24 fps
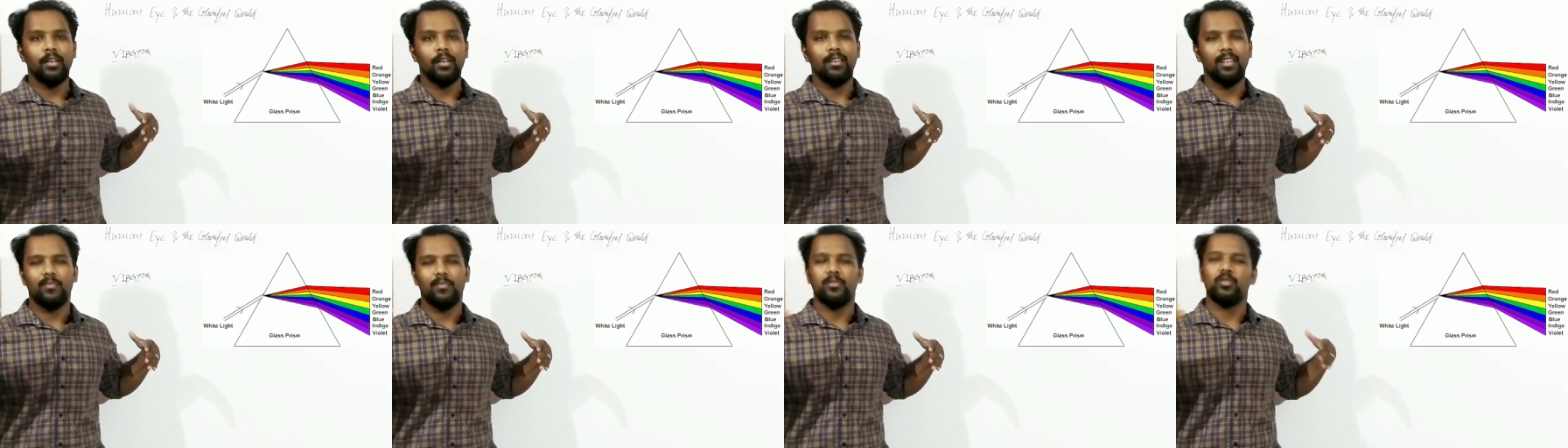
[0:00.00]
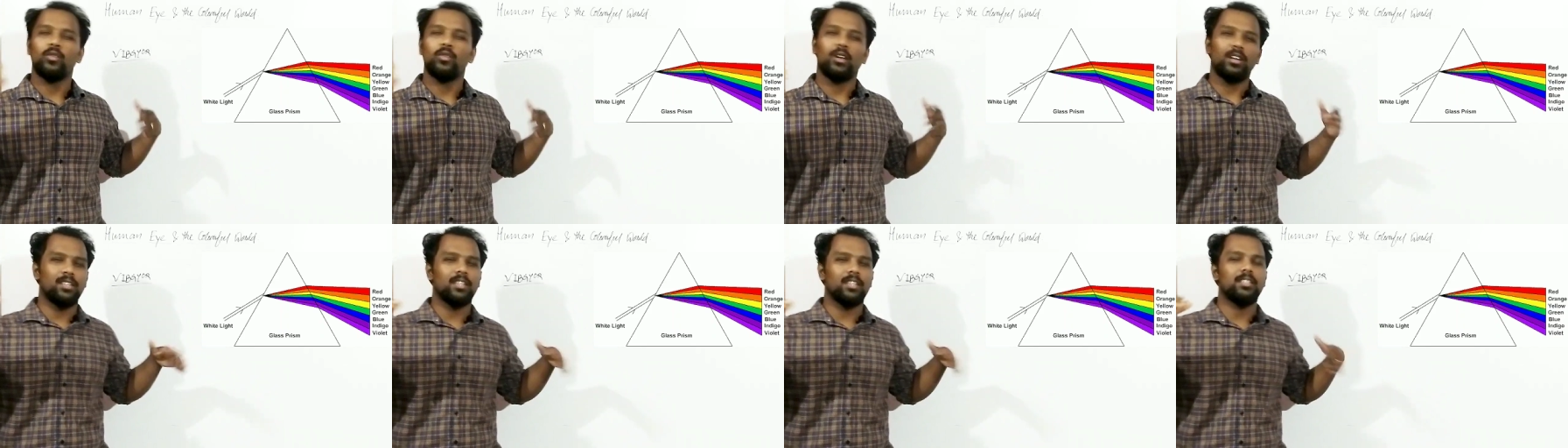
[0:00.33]
That means you
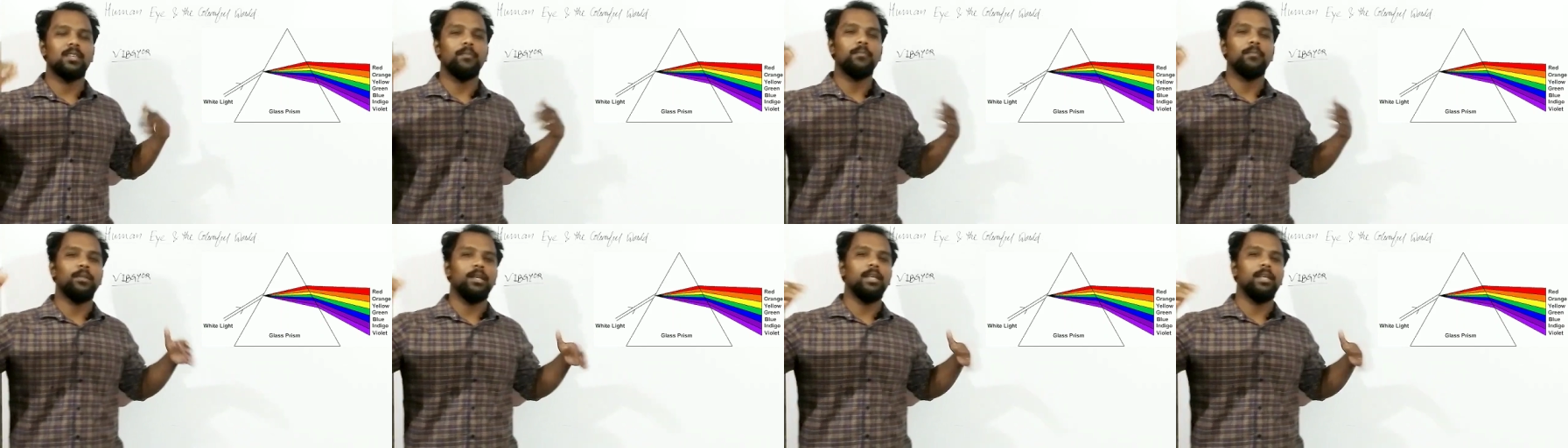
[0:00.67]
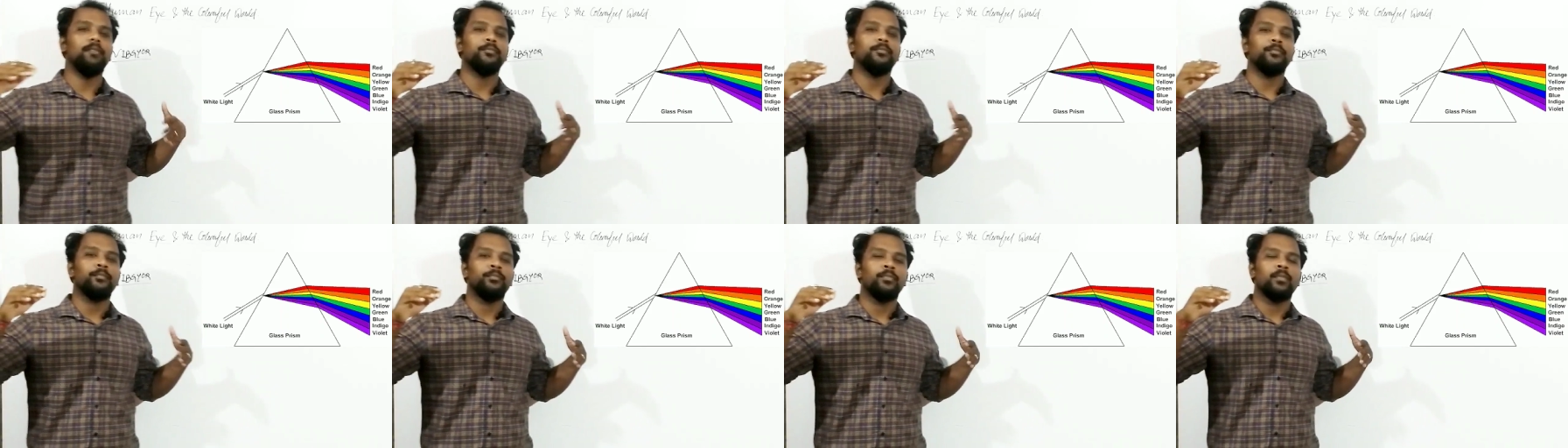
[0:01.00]
can say
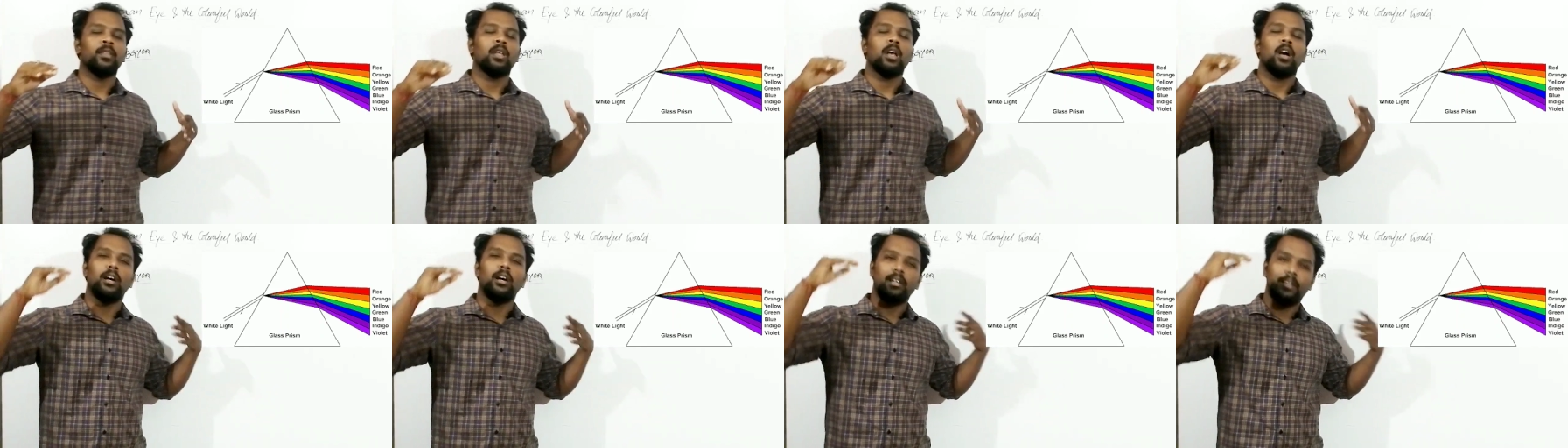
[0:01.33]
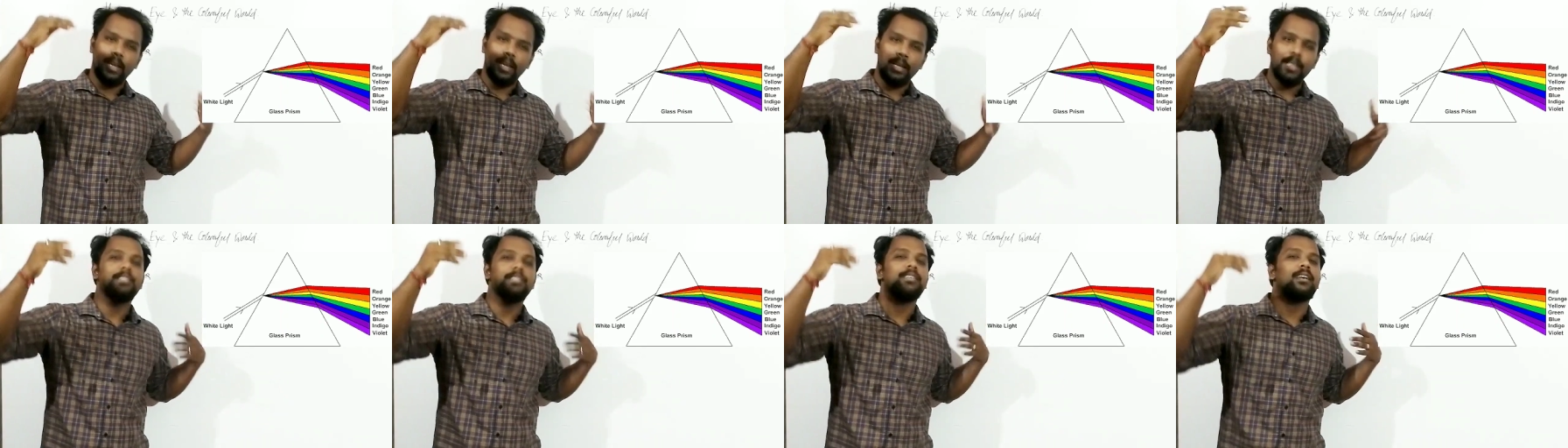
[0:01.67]
simply
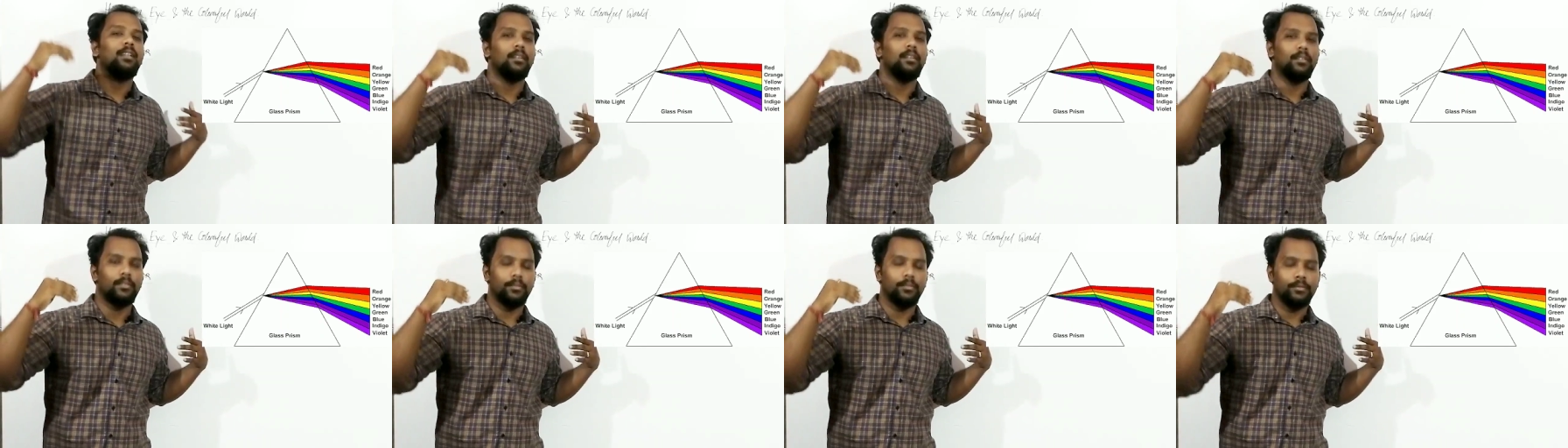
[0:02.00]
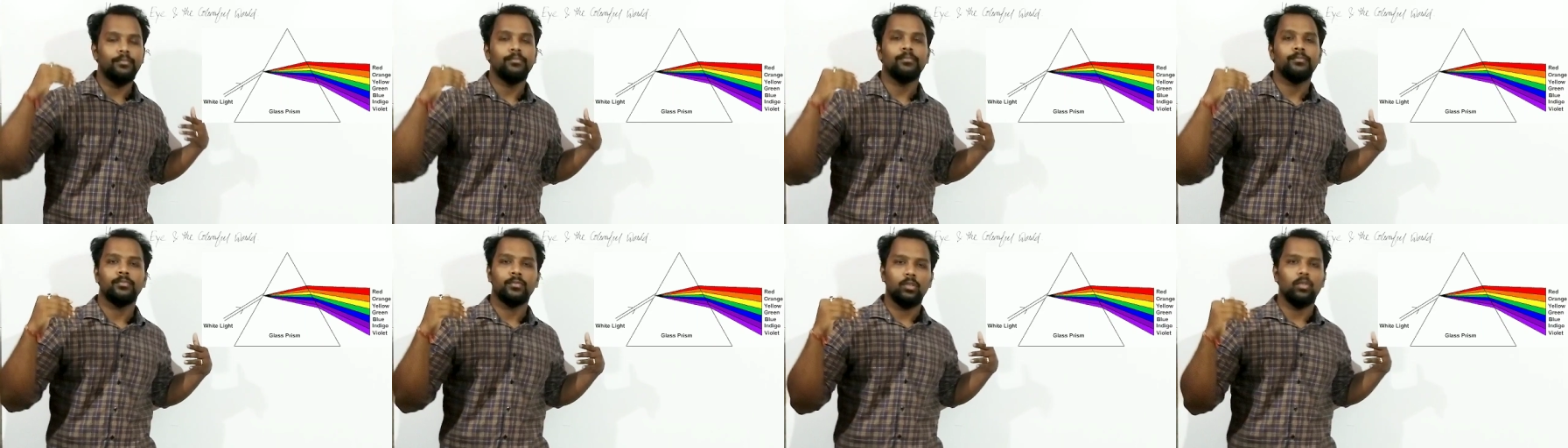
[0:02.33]
reddish color.
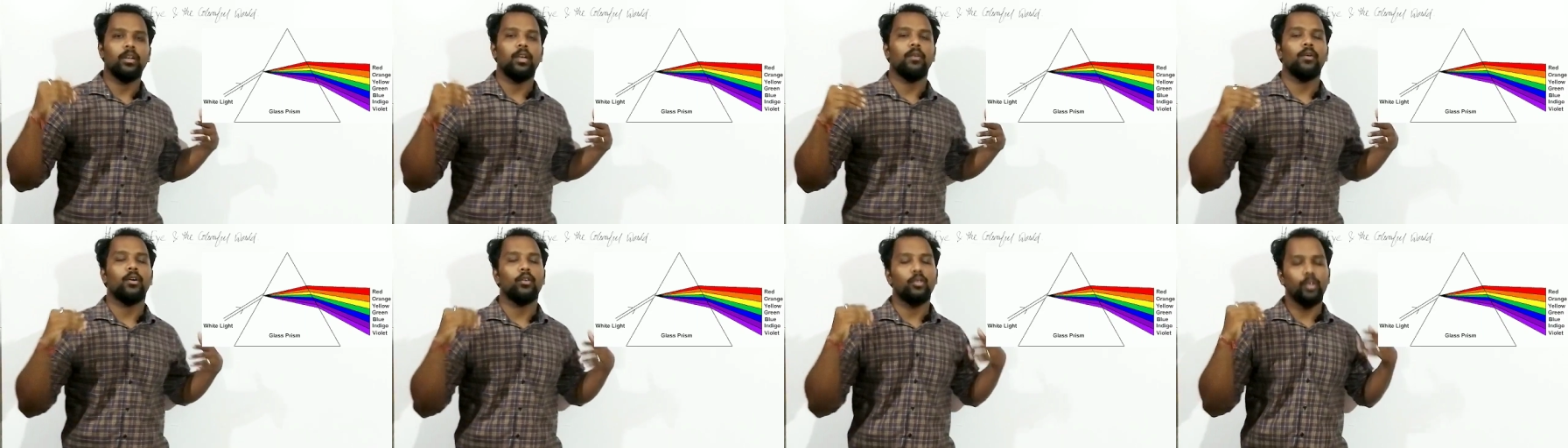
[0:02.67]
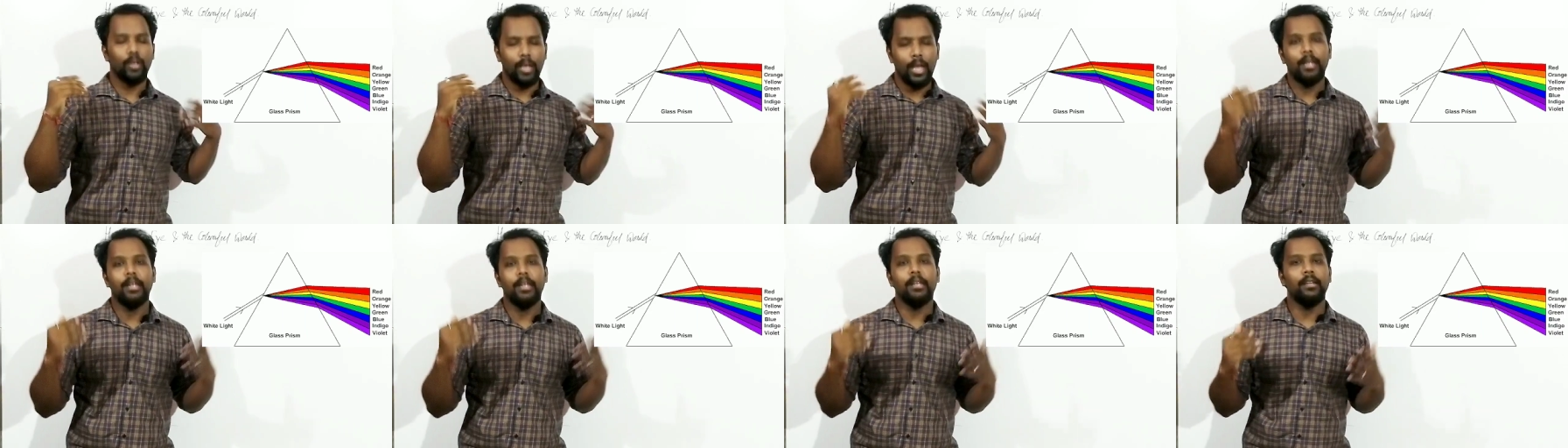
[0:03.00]
Okay, you're going to
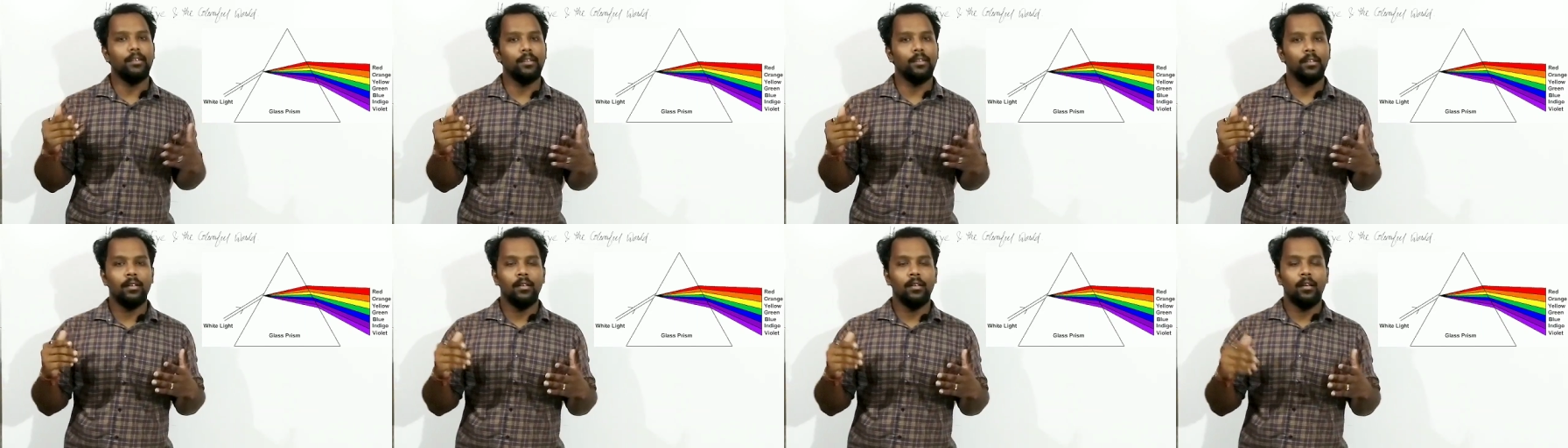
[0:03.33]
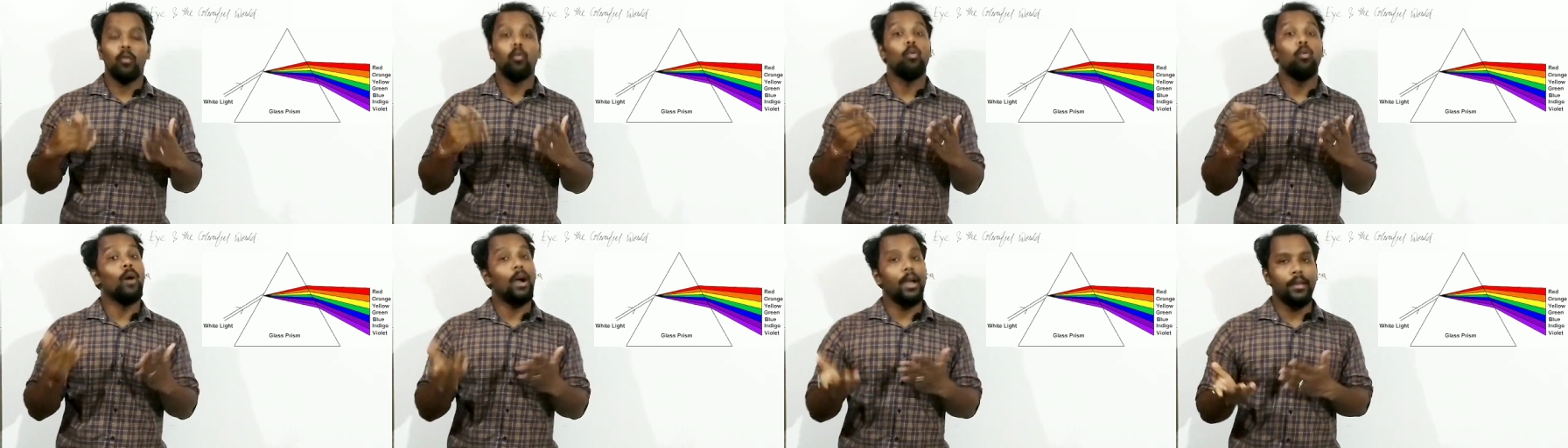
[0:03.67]
get it.
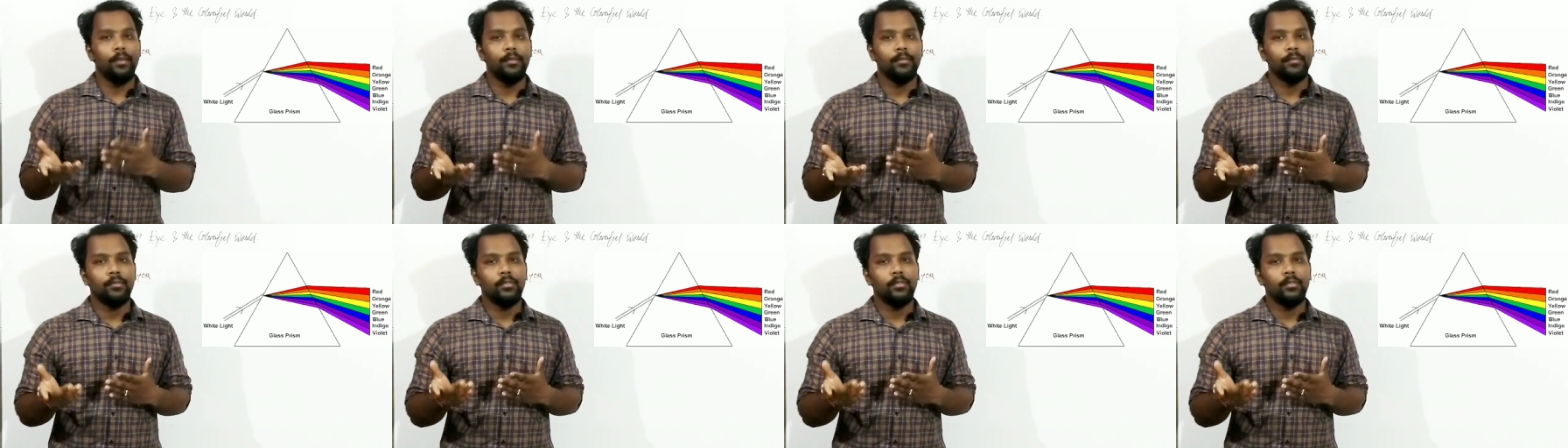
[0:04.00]
Why?